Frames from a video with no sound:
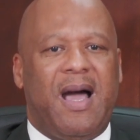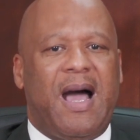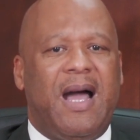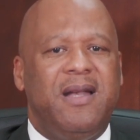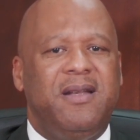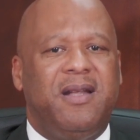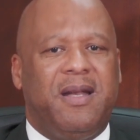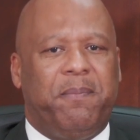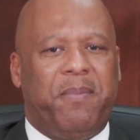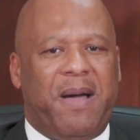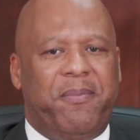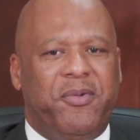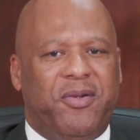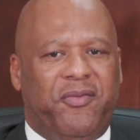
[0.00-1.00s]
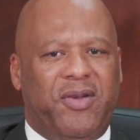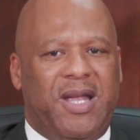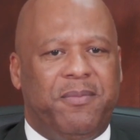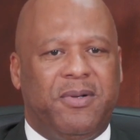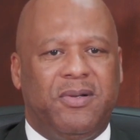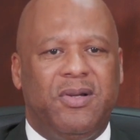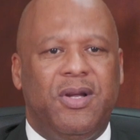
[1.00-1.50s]
and the Department of
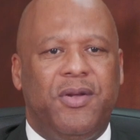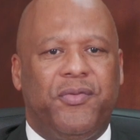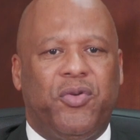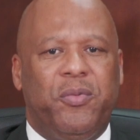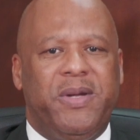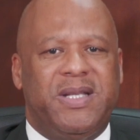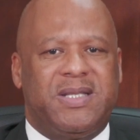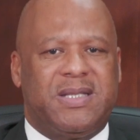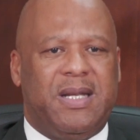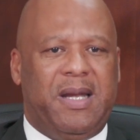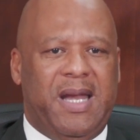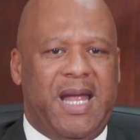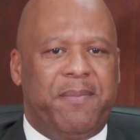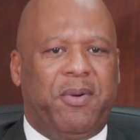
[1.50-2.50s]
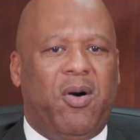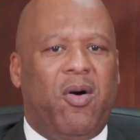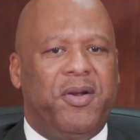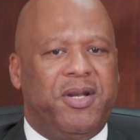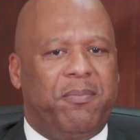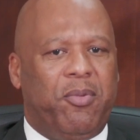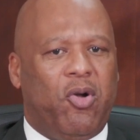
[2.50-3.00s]
Labor through its Labor
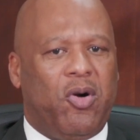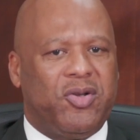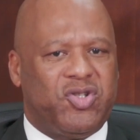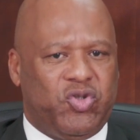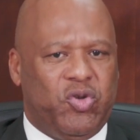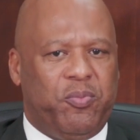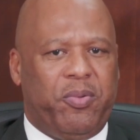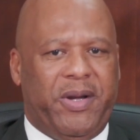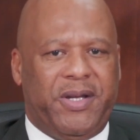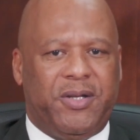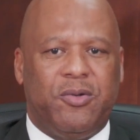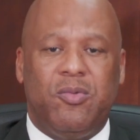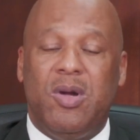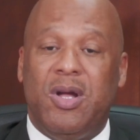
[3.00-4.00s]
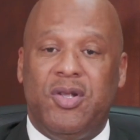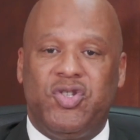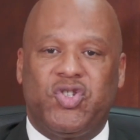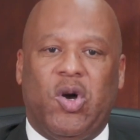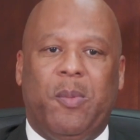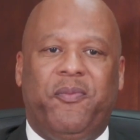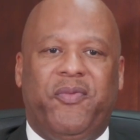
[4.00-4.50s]
on the Blocks 2.0
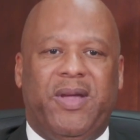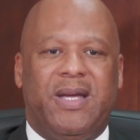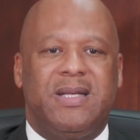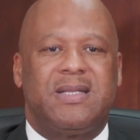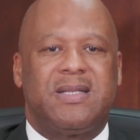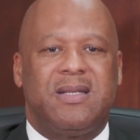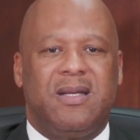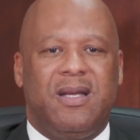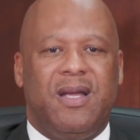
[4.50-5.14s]
job fairs,